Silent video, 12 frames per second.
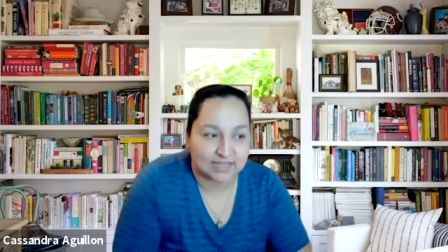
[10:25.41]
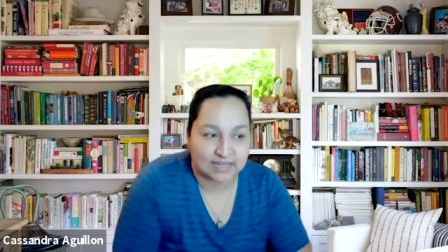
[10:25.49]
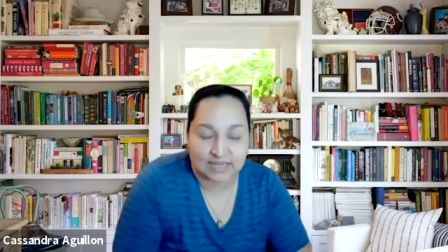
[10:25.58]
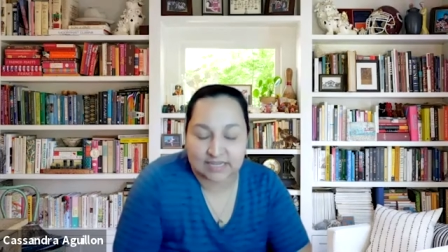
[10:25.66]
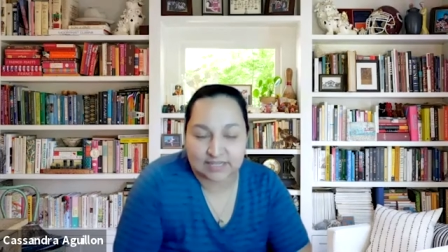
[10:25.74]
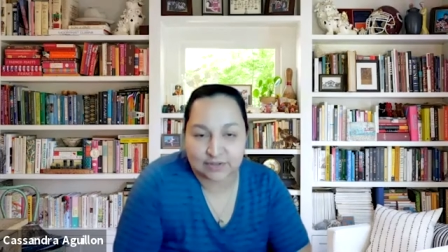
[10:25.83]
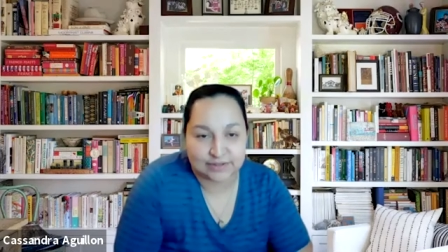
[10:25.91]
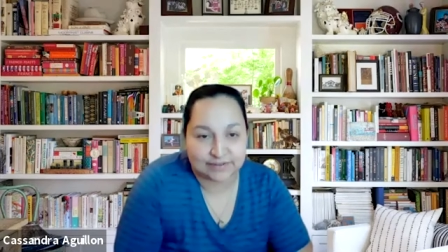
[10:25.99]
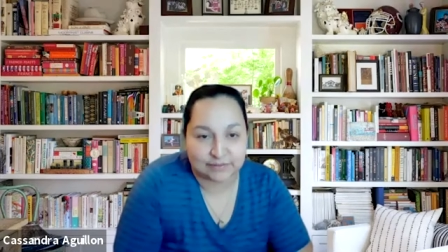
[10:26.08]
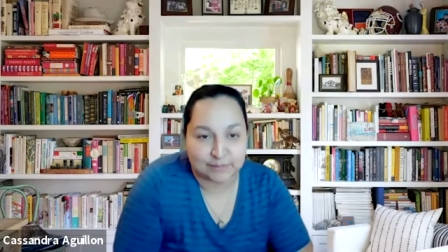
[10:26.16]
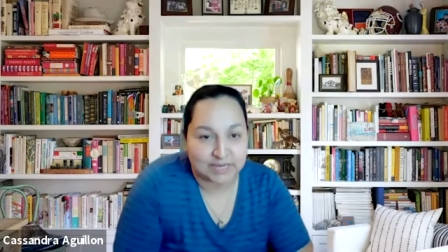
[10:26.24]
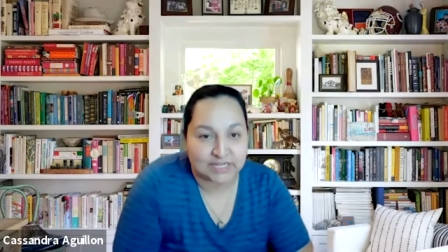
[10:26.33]
I could have
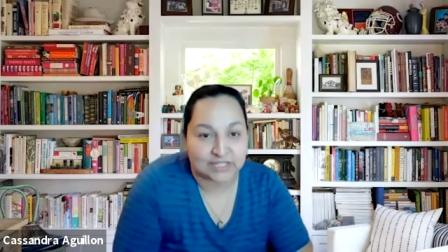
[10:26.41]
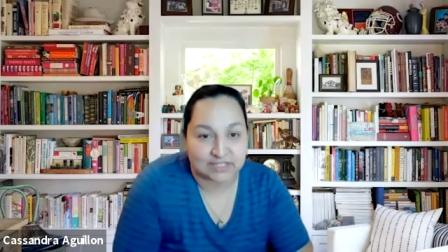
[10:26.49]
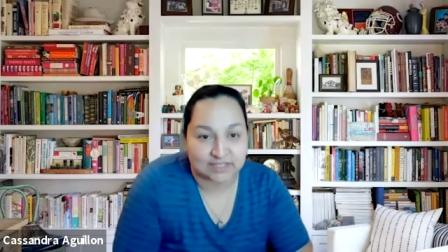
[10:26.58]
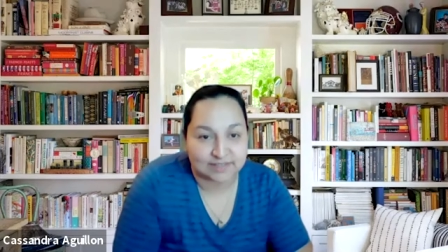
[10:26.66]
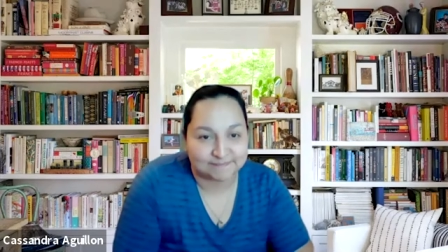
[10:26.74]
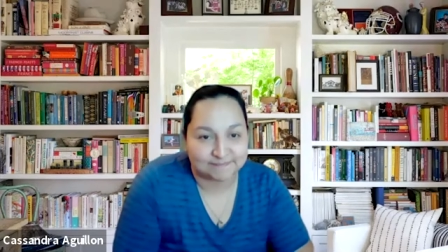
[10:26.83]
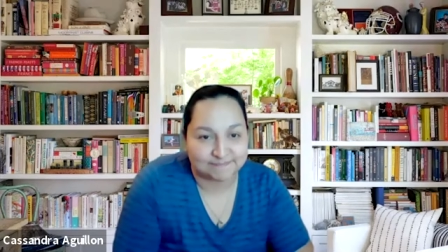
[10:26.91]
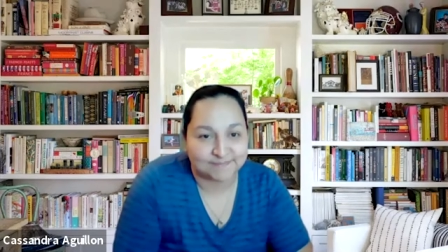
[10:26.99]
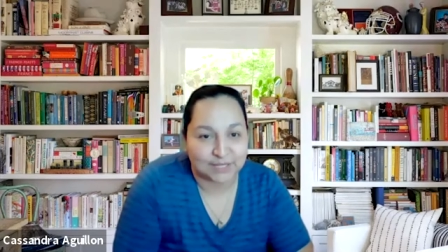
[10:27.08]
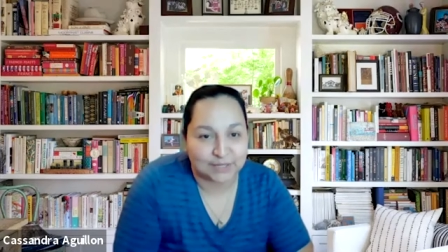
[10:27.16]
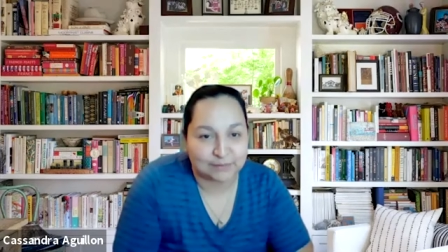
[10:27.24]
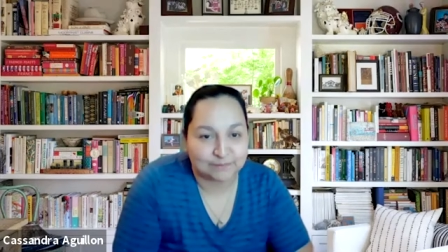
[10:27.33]
imagined,
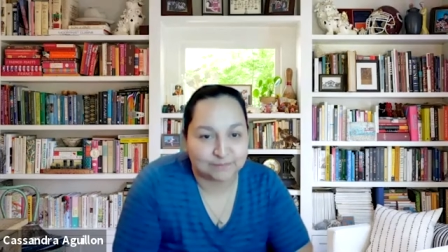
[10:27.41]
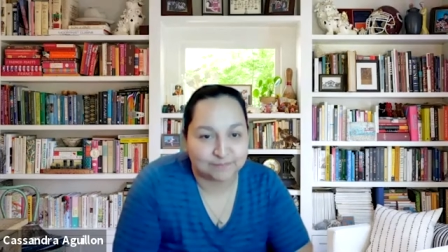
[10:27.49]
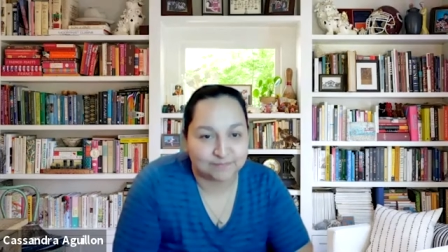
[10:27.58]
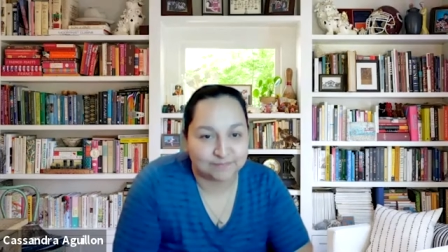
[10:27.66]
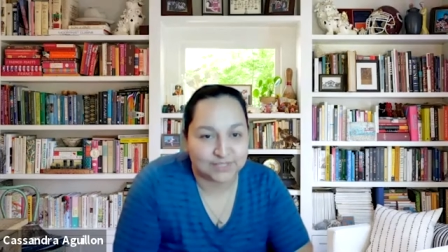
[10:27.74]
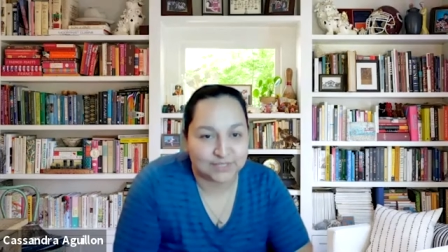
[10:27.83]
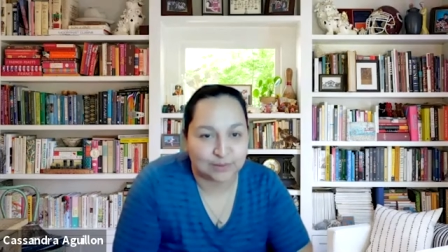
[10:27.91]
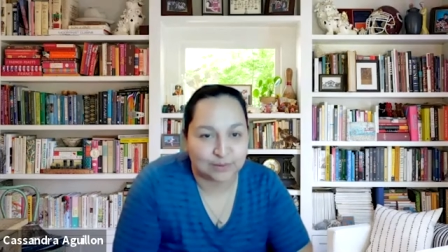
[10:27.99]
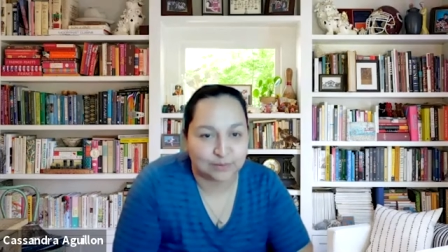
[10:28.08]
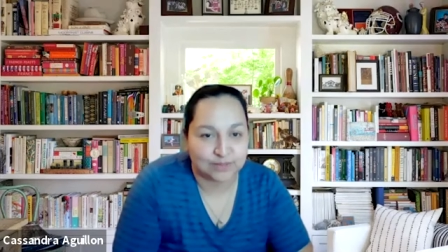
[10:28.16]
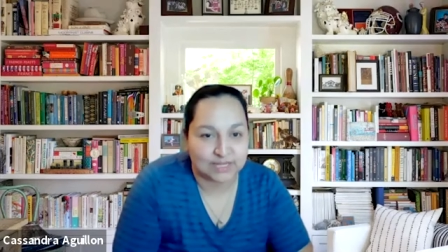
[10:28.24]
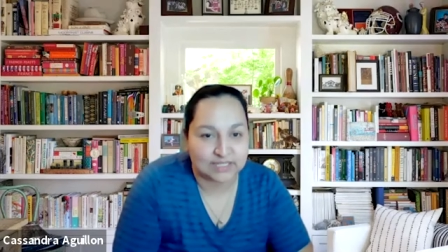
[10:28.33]
you know?
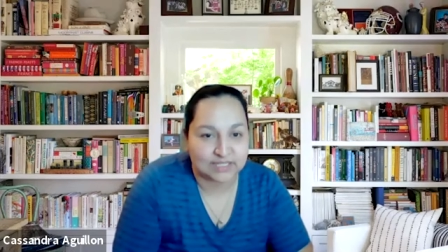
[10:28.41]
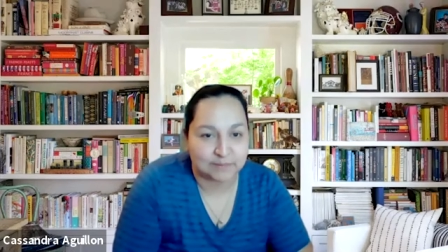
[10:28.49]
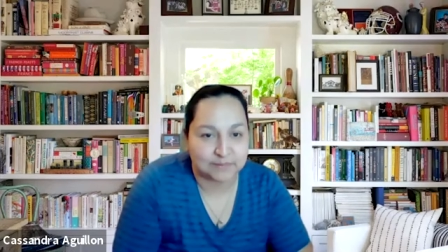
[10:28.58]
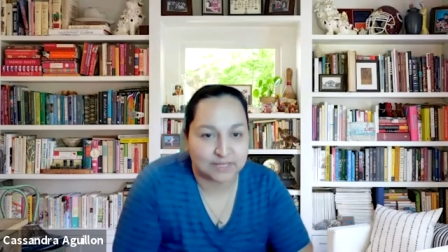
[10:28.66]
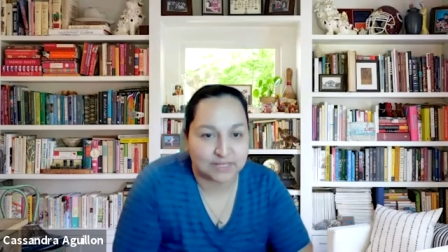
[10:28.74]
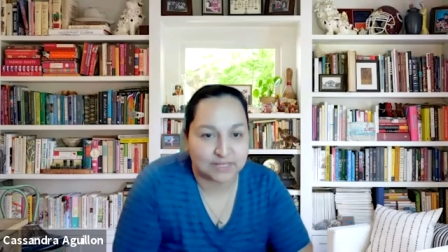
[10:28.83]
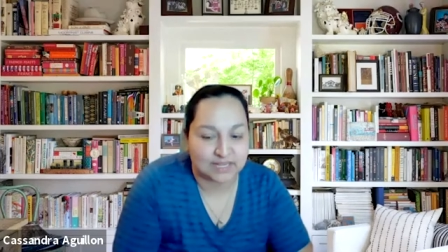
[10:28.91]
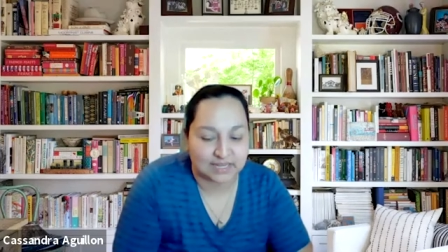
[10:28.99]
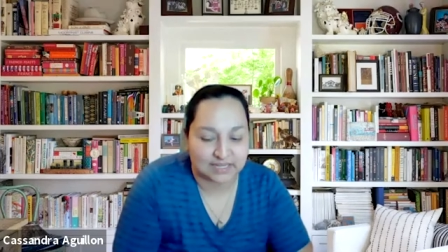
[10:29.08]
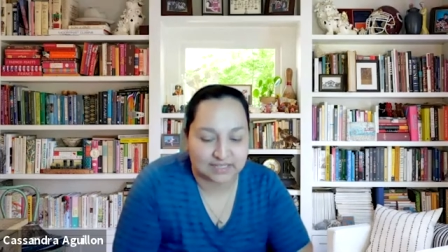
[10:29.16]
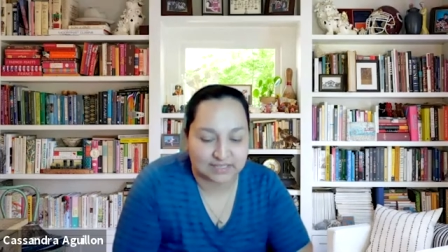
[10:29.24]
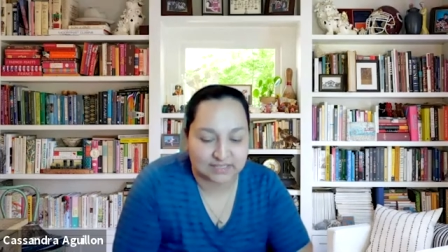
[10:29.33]
So that's something
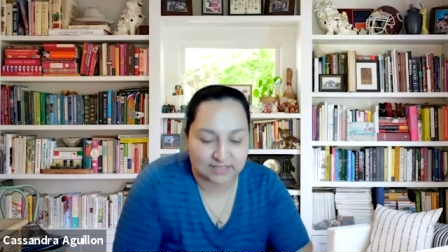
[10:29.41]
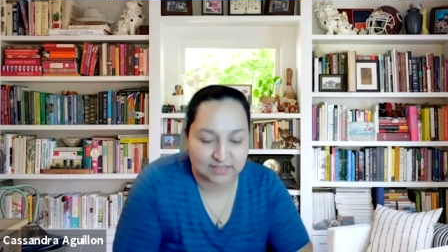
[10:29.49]
that